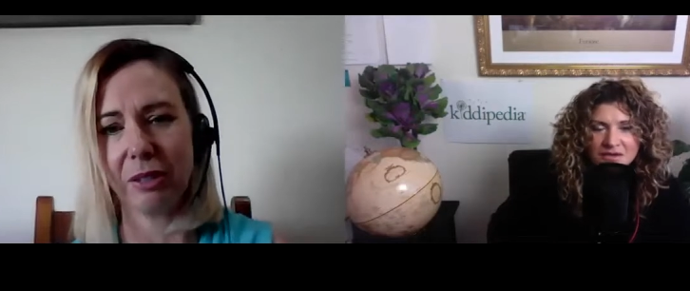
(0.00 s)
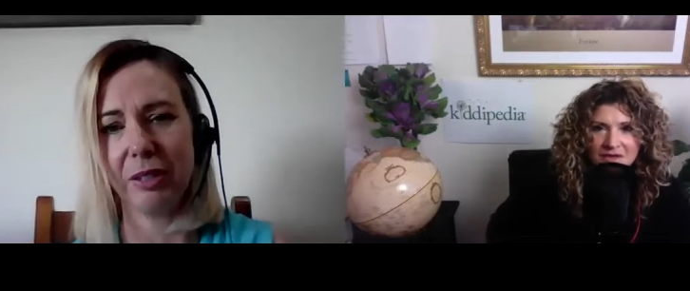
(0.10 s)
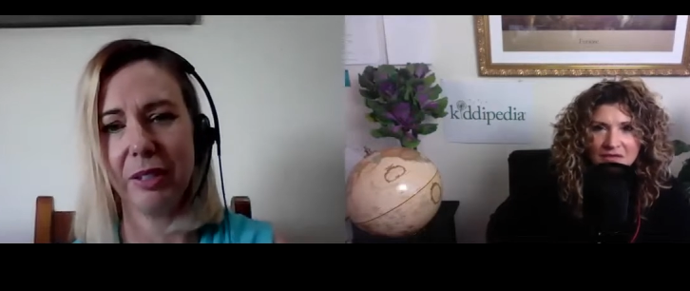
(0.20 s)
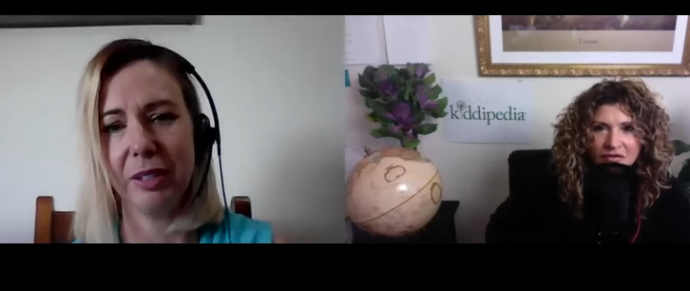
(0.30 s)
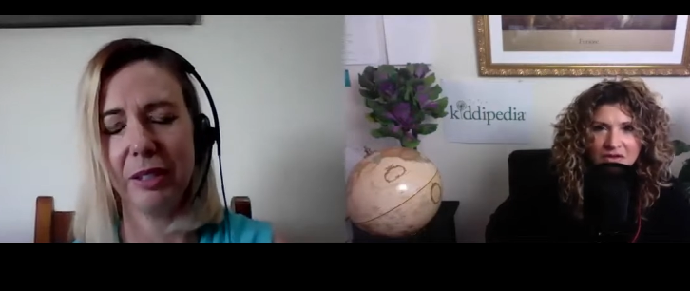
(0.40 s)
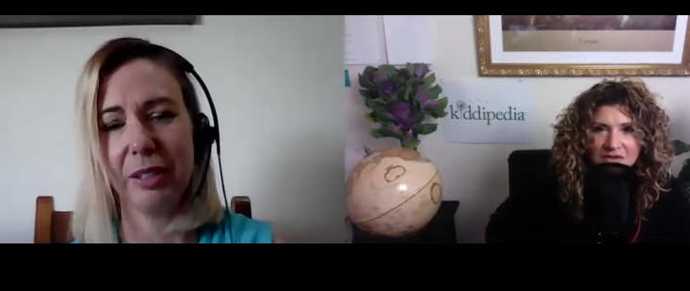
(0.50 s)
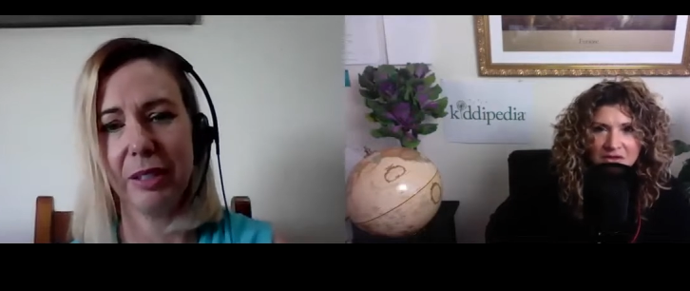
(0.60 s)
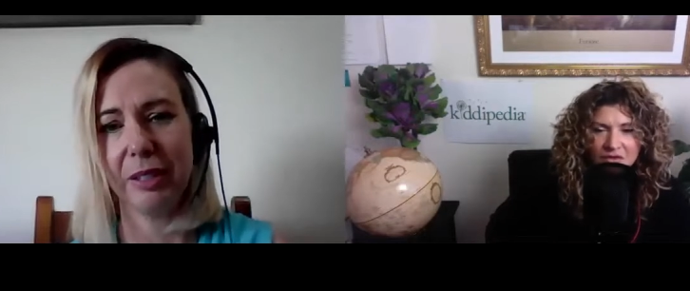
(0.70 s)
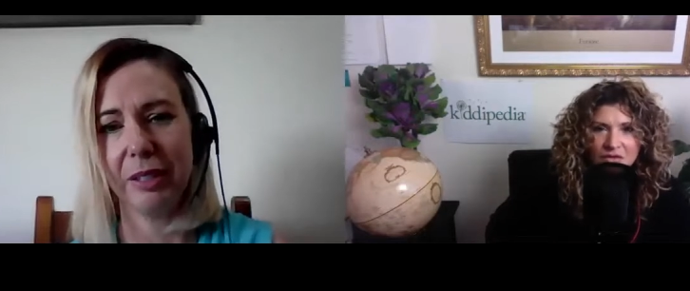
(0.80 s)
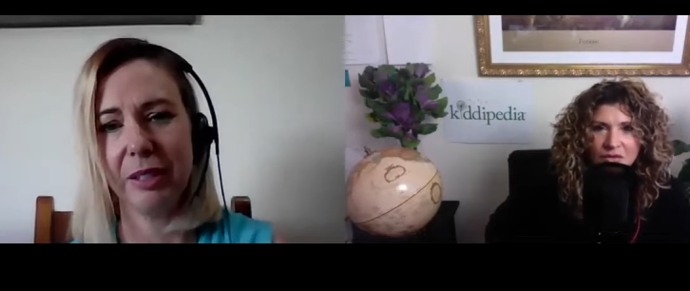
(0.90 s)
Speaker 1: see their friends and
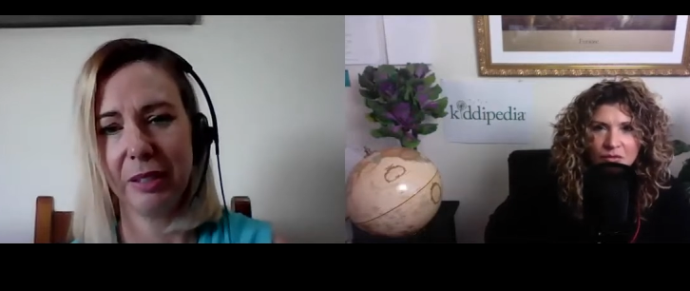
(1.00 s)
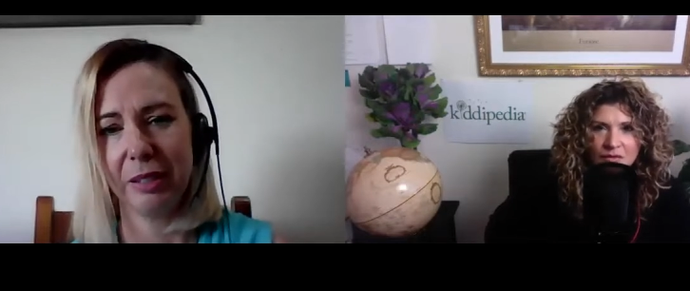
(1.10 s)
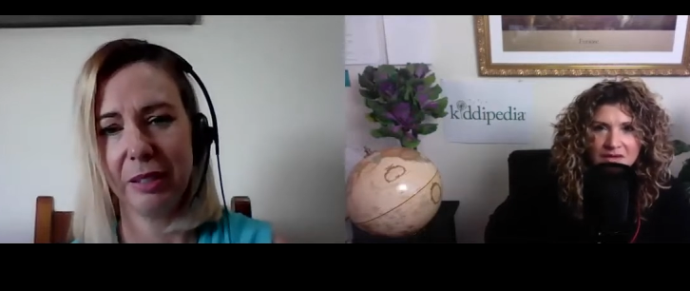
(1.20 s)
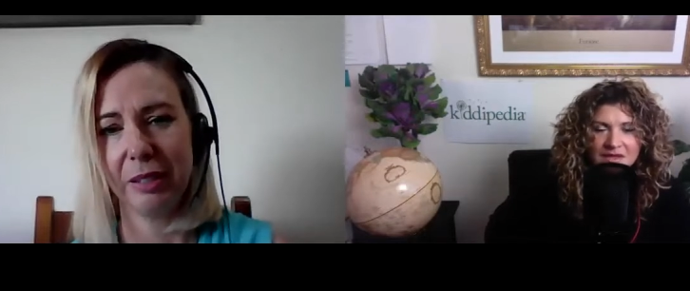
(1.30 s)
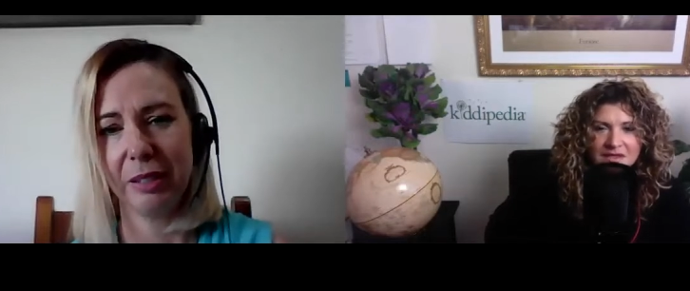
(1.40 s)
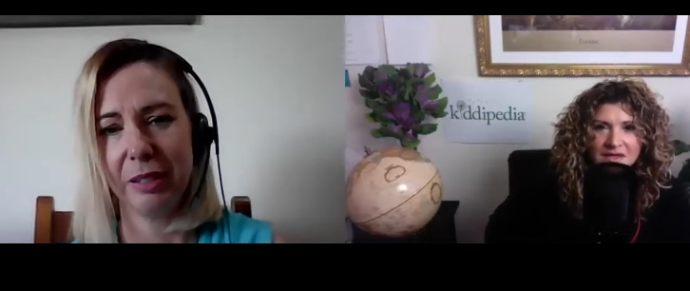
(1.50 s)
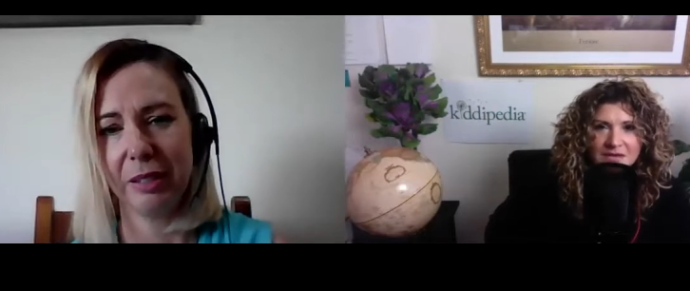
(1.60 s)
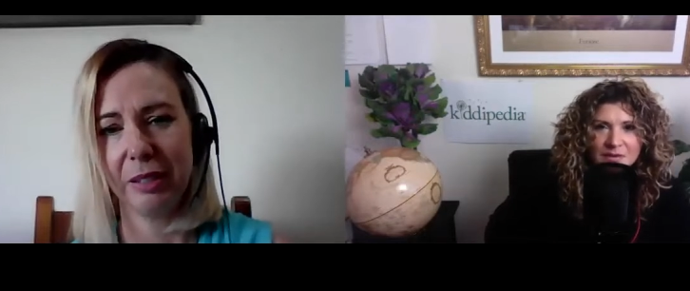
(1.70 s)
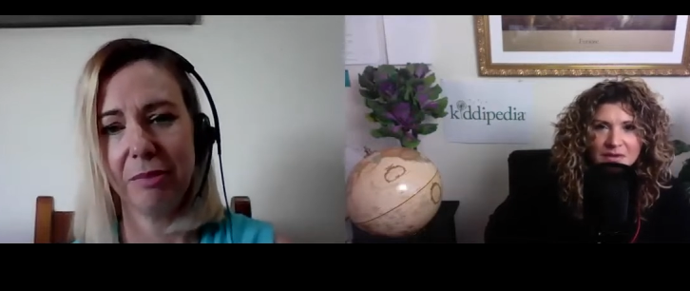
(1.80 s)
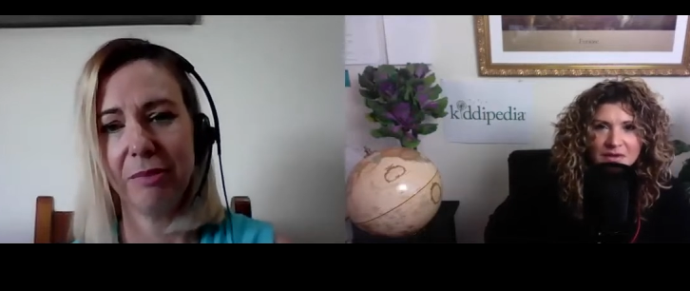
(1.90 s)
they couldn't do all these
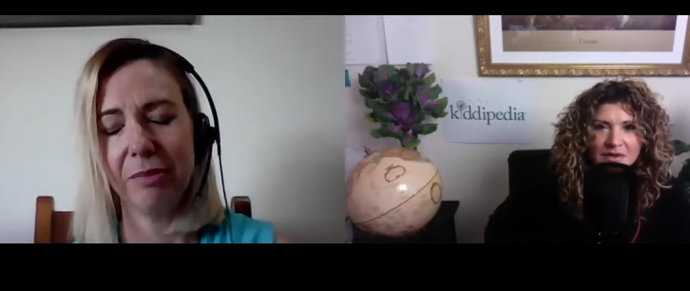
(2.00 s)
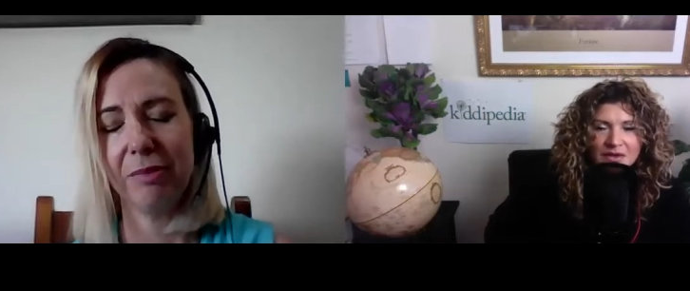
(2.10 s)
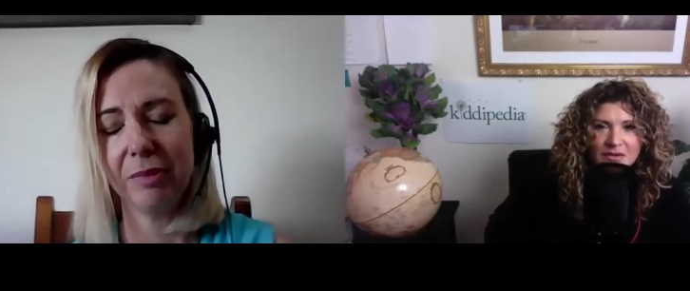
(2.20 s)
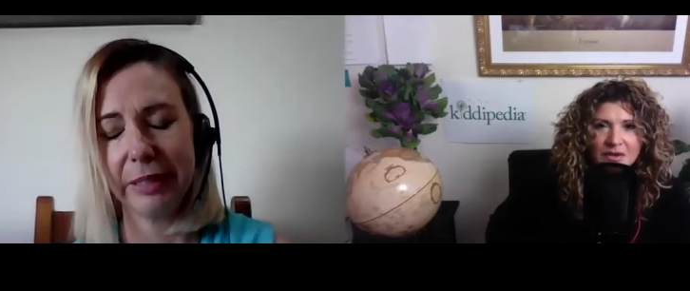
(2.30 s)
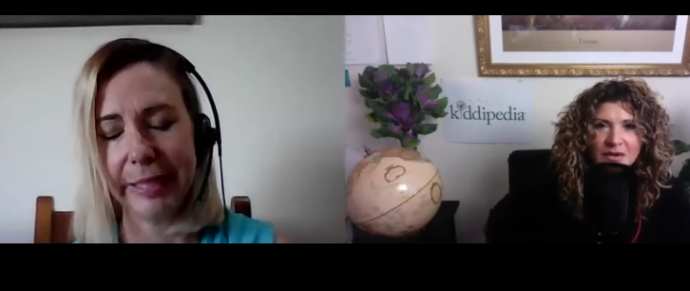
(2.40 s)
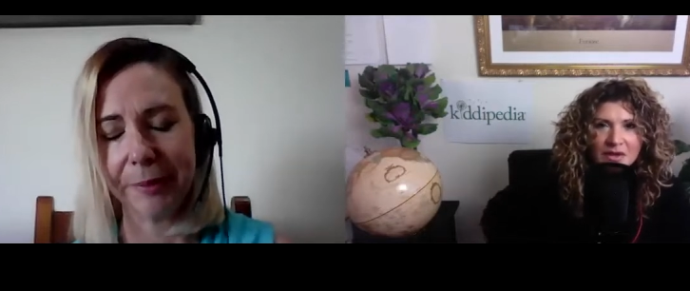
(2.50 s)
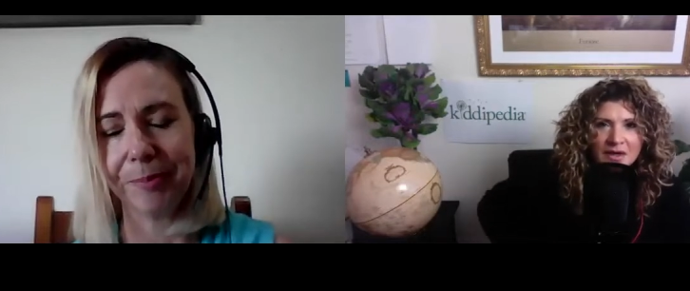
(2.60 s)
things. But, you know, yep.